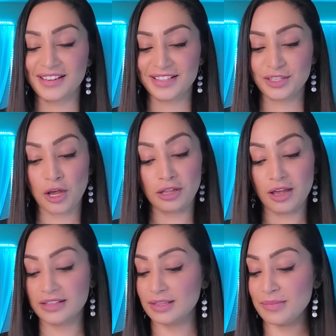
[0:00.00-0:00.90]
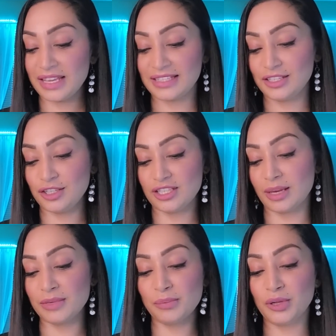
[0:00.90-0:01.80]
It's got lots of messages.
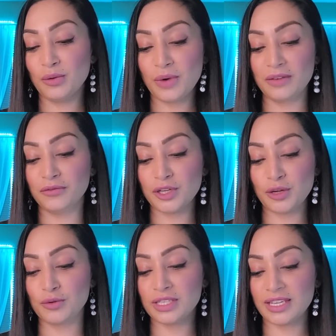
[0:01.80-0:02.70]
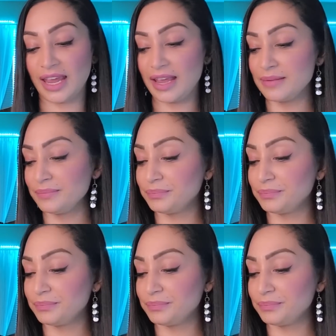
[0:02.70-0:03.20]
I'm going to pull one for you today